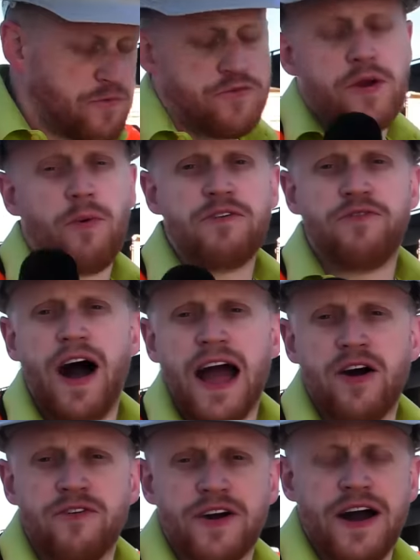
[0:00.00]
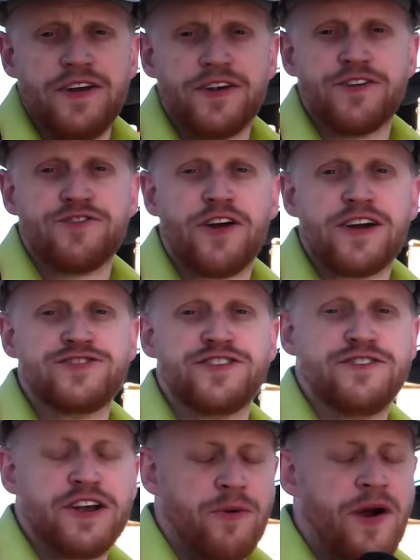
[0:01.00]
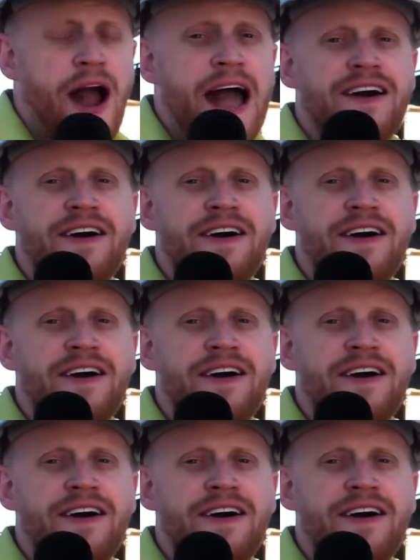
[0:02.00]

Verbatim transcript: a freeway flyover under construction near where I